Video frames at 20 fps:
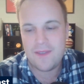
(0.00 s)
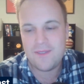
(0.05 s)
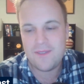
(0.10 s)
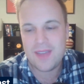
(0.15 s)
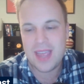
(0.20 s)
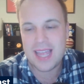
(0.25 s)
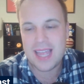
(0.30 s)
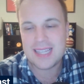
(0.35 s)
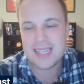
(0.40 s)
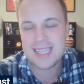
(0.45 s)

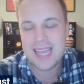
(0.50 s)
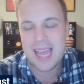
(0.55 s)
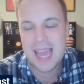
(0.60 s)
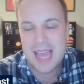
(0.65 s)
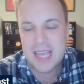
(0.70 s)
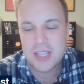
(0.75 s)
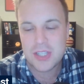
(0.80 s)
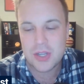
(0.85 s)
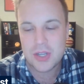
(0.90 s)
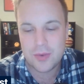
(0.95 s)

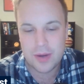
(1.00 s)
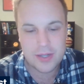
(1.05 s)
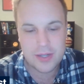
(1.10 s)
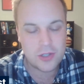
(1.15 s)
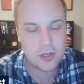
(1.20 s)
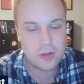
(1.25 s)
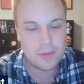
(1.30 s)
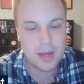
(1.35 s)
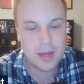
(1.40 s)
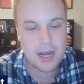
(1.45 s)
fantastic rest of
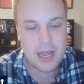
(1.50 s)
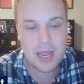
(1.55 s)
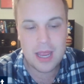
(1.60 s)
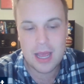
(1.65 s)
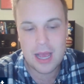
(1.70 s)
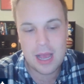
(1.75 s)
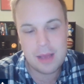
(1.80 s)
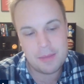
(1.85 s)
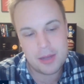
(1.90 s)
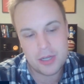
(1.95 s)
your Monday.
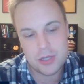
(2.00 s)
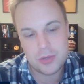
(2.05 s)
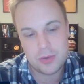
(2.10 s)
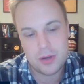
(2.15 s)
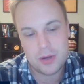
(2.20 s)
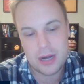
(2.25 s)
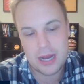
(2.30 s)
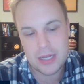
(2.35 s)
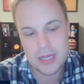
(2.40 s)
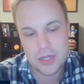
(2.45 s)
I'm on
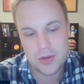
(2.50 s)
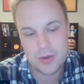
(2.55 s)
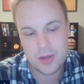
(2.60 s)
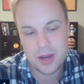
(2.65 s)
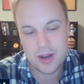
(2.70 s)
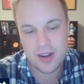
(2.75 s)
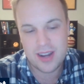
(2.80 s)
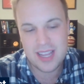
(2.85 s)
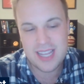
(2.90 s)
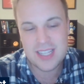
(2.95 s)
Twitter at Tony
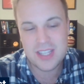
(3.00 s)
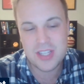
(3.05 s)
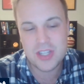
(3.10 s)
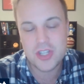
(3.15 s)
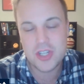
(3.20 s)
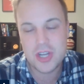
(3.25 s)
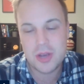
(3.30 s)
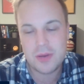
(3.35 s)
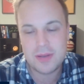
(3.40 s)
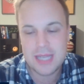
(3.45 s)
R East. The
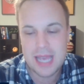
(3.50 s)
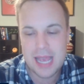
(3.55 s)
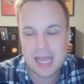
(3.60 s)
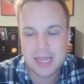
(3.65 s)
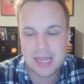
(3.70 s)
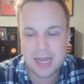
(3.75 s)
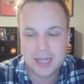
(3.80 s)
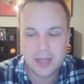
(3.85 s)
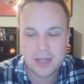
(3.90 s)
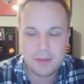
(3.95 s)
show is at
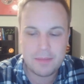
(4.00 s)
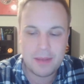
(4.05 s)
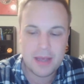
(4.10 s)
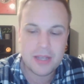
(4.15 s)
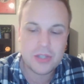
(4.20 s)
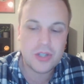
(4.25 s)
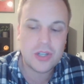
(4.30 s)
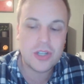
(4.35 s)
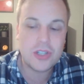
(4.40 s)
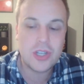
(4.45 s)
Locked On
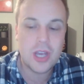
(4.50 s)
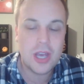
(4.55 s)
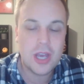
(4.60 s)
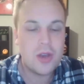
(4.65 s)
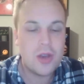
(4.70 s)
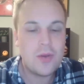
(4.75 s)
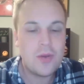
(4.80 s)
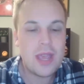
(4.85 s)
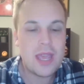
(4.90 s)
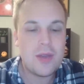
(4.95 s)
Pacers.
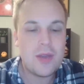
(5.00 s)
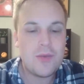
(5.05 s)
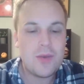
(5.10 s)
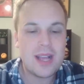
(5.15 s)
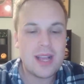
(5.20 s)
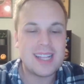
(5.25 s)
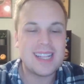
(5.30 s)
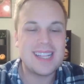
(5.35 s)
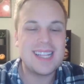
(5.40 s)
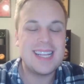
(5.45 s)
We
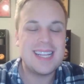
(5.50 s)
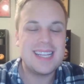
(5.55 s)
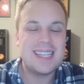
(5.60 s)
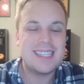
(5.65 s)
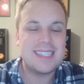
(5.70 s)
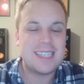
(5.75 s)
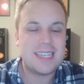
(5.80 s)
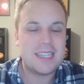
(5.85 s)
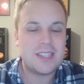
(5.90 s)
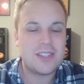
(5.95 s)
will see you